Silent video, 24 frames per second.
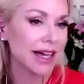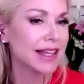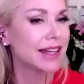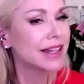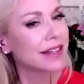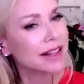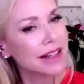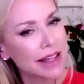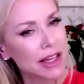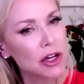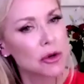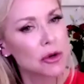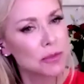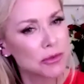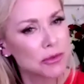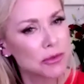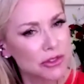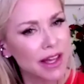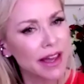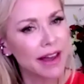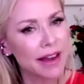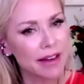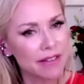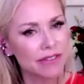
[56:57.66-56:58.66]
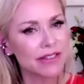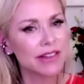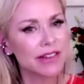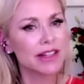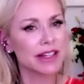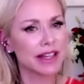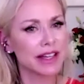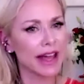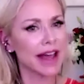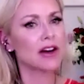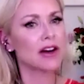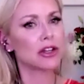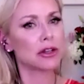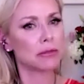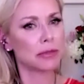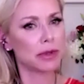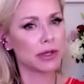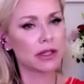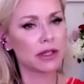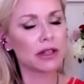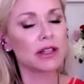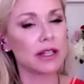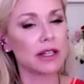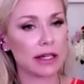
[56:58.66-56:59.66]
it helps to have the
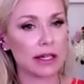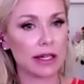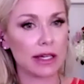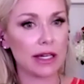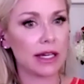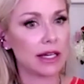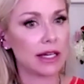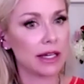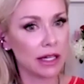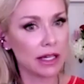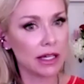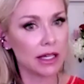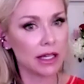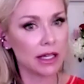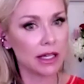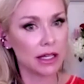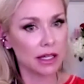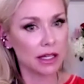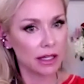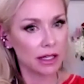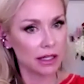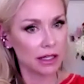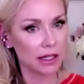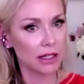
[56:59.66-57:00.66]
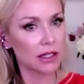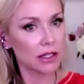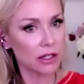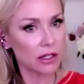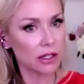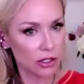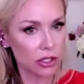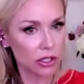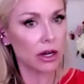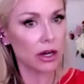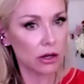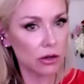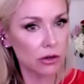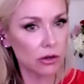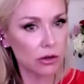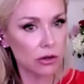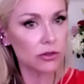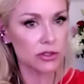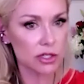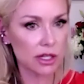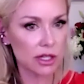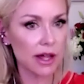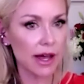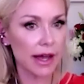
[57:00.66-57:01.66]
accountability. To
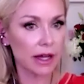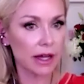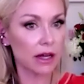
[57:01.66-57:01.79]
like,